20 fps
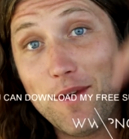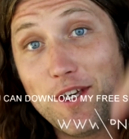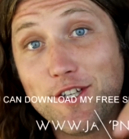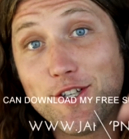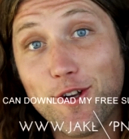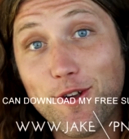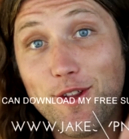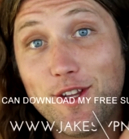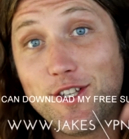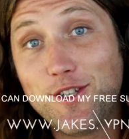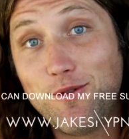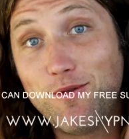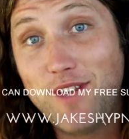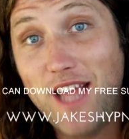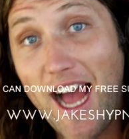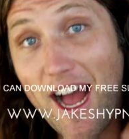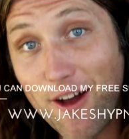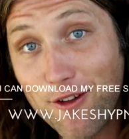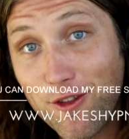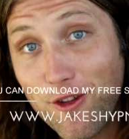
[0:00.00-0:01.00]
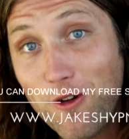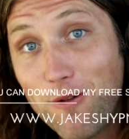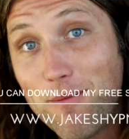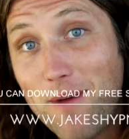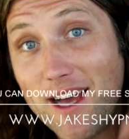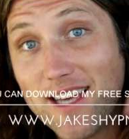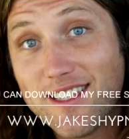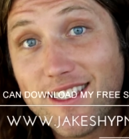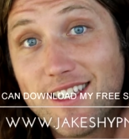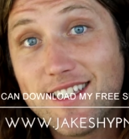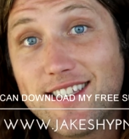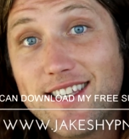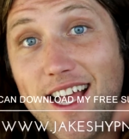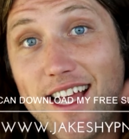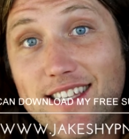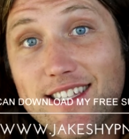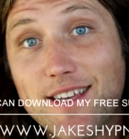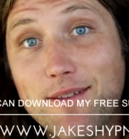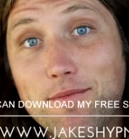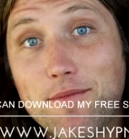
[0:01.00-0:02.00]
Be sure that you download my
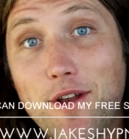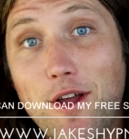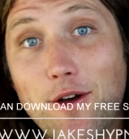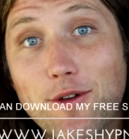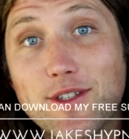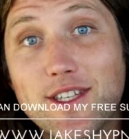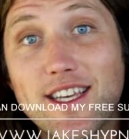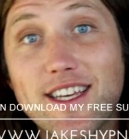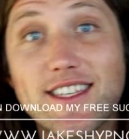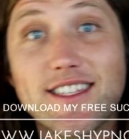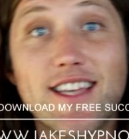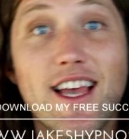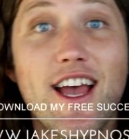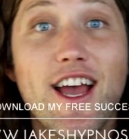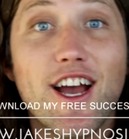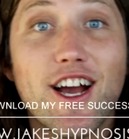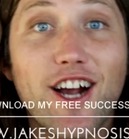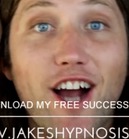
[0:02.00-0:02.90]
success hypnosis,